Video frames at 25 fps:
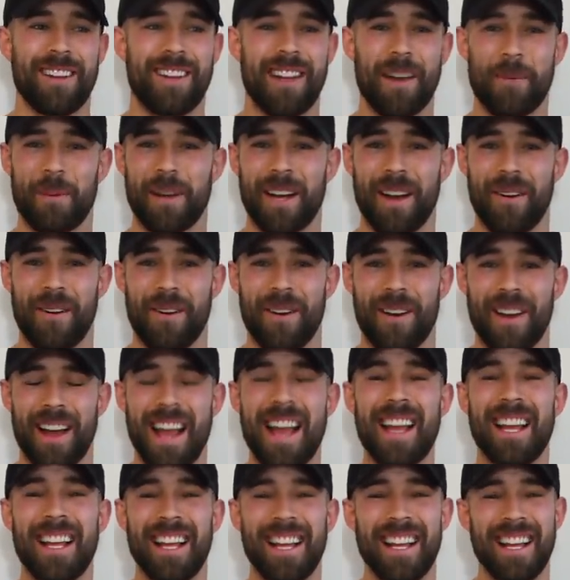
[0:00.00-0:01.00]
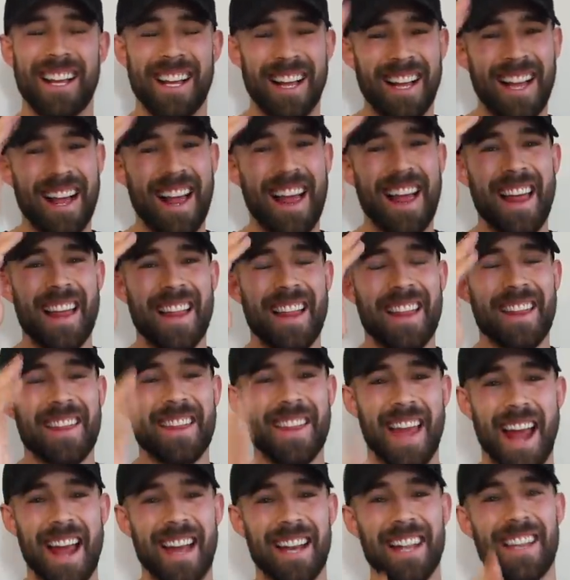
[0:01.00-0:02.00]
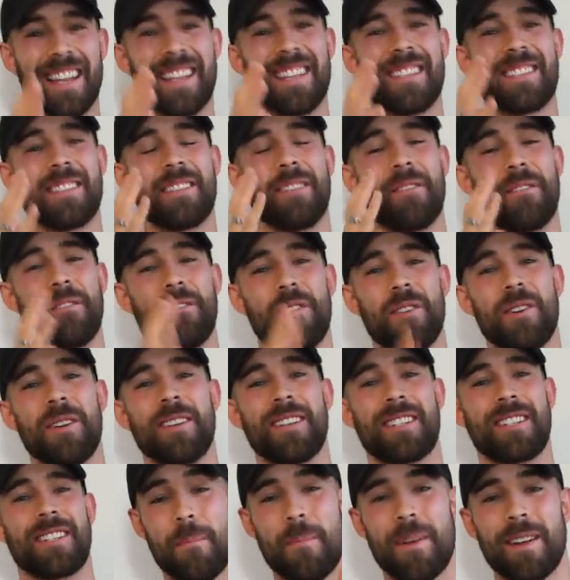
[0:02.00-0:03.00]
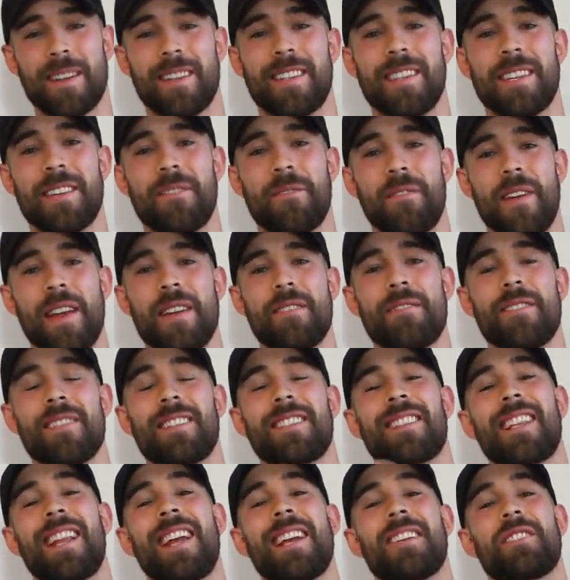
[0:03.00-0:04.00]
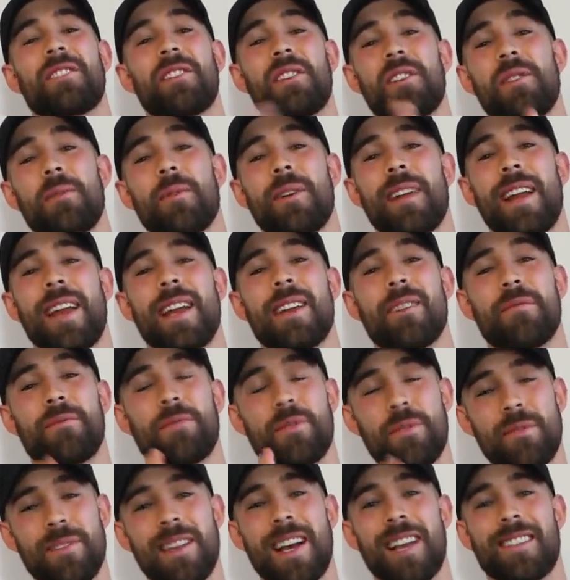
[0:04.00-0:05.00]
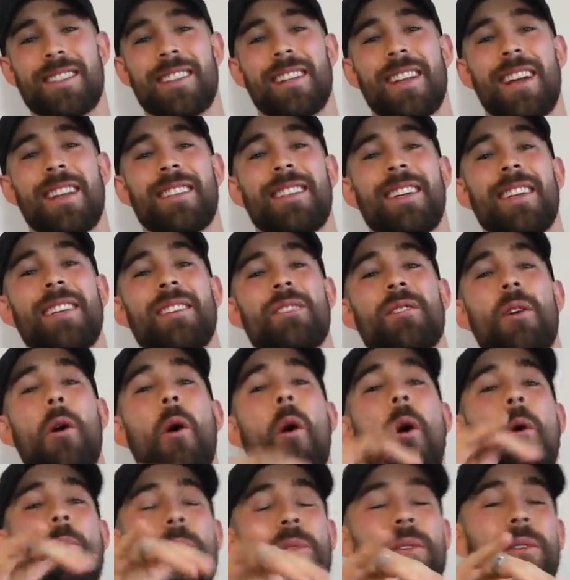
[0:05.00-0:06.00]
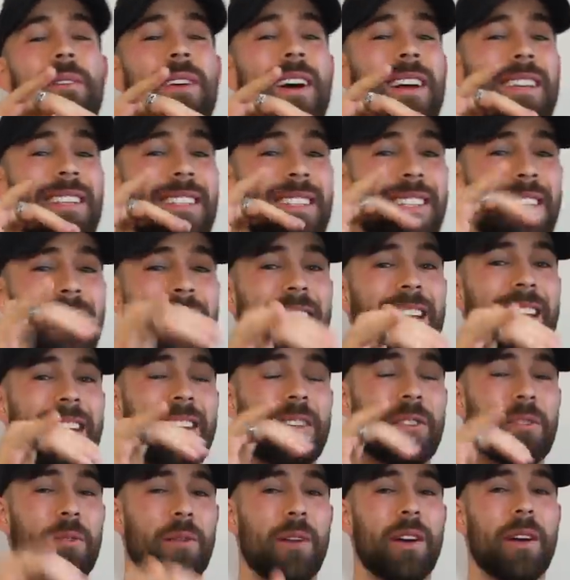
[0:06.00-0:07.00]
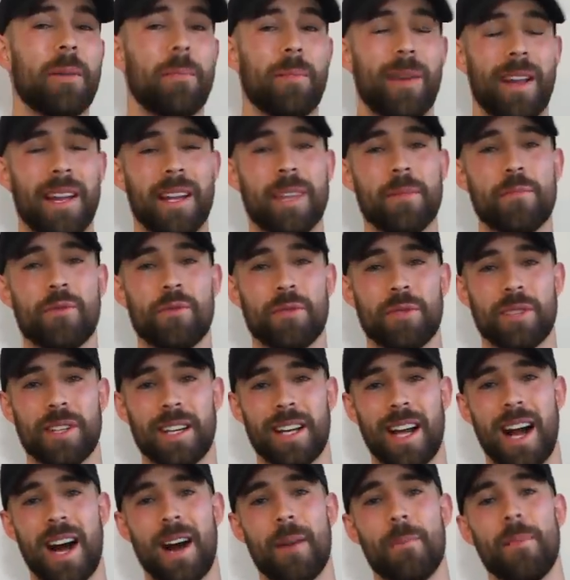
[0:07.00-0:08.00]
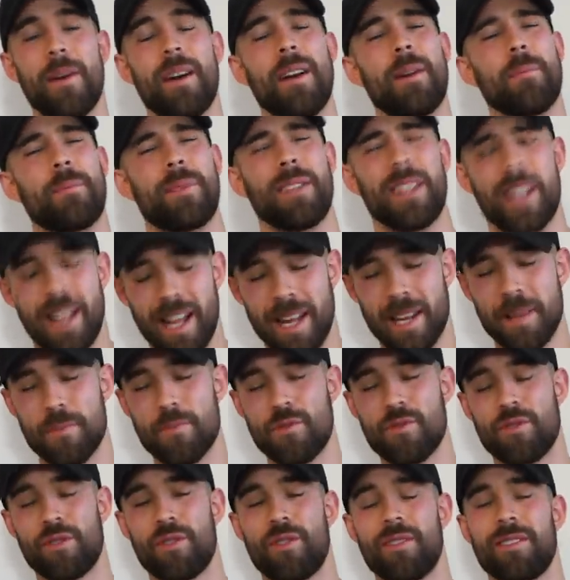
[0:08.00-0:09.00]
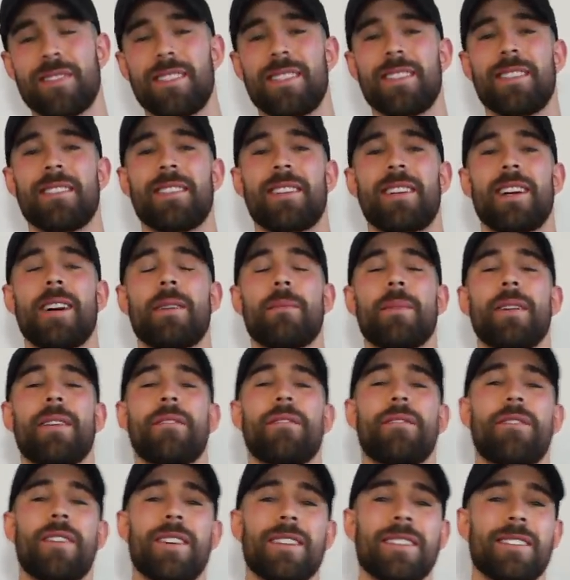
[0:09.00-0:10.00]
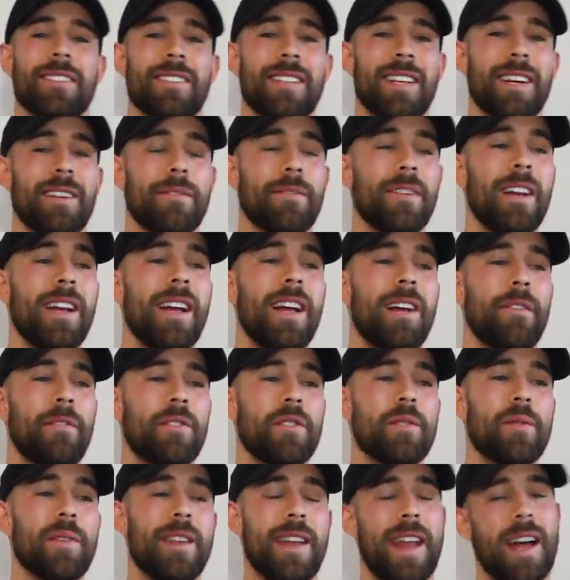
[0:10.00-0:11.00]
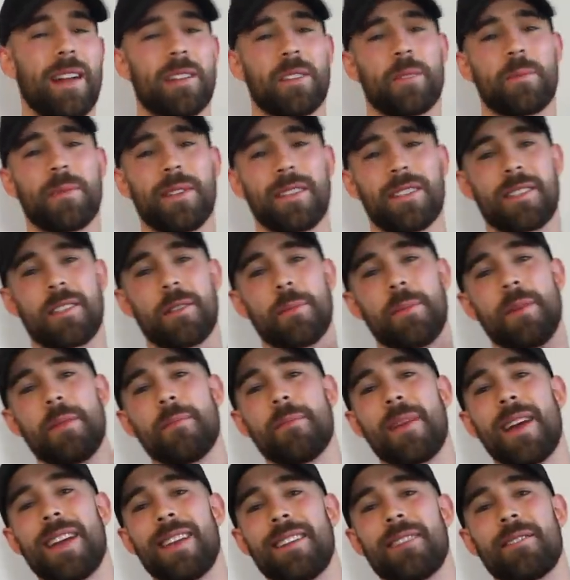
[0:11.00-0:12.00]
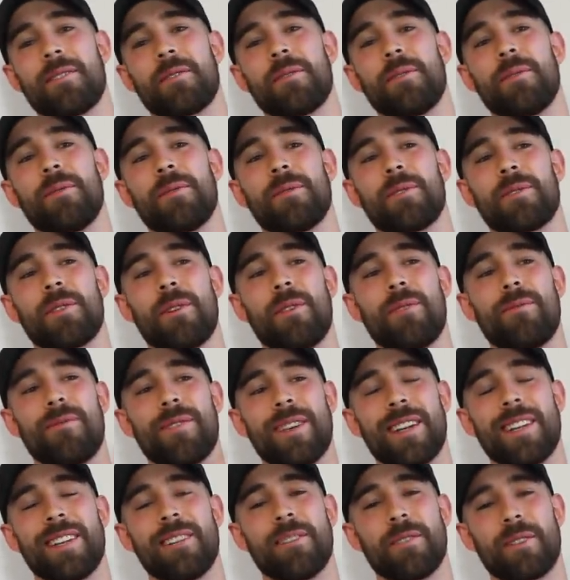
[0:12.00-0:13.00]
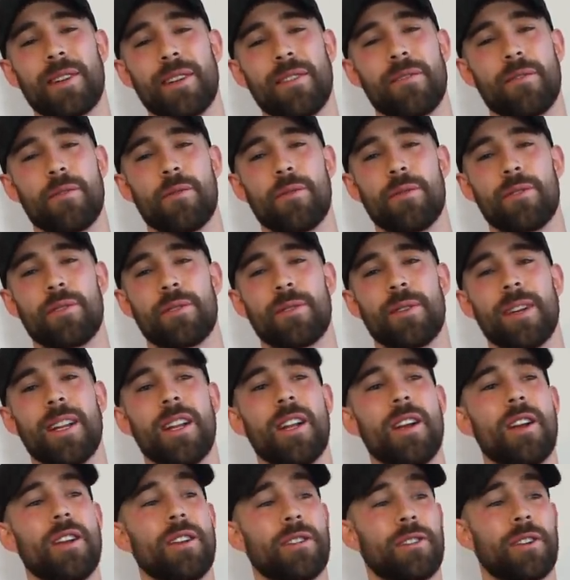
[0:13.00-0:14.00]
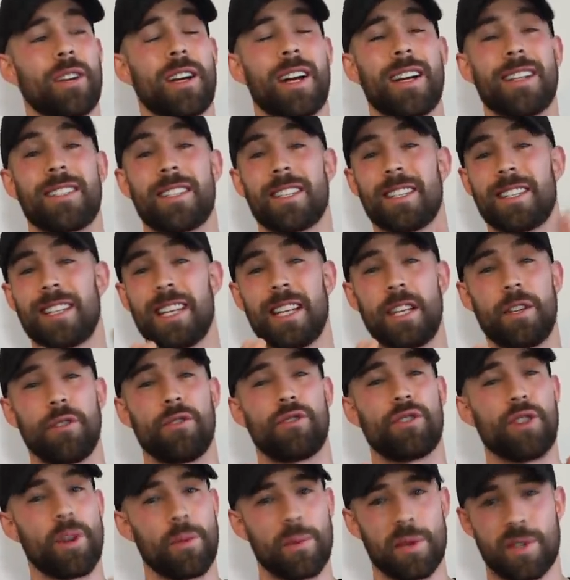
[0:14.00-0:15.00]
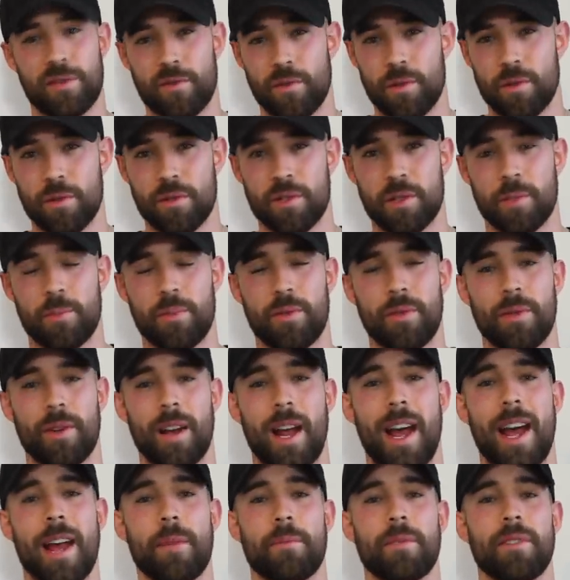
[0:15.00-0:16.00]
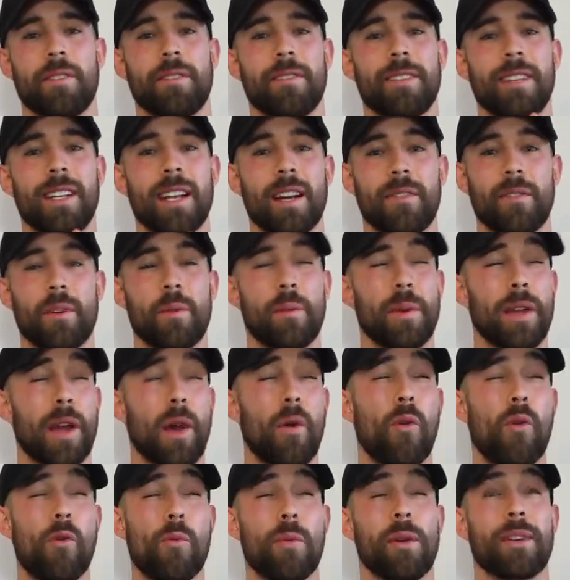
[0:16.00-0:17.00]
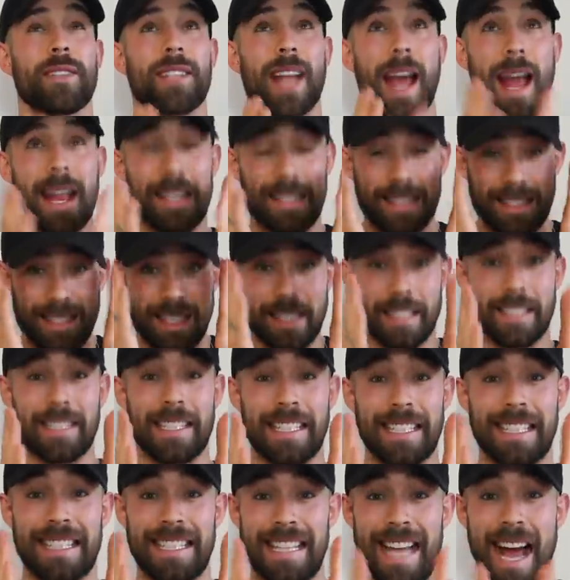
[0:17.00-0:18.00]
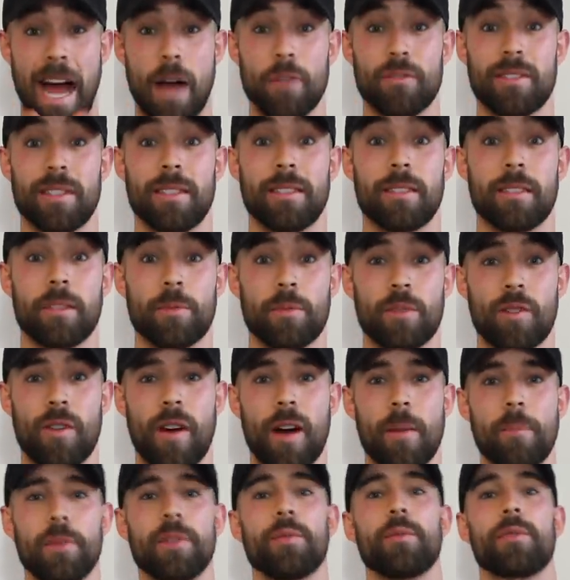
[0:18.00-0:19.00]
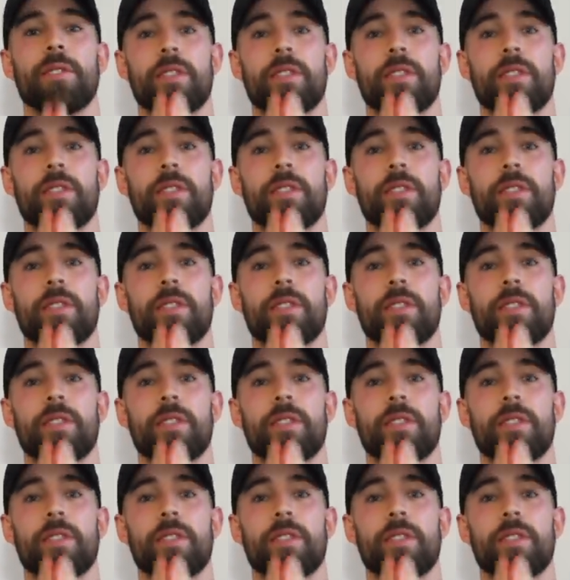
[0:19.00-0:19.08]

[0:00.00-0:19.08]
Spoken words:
There we go. That is the first monthly favorite / Q&A of 2019. So I hope you guys did enjoy it. Plenty more to come, plenty more content to come, and fun stuff. A few announcements to be made soon. So really looking forward to it. So guys, just thank you so much for all the support. I absolutely love it. We are almost at 60,000 subscribers,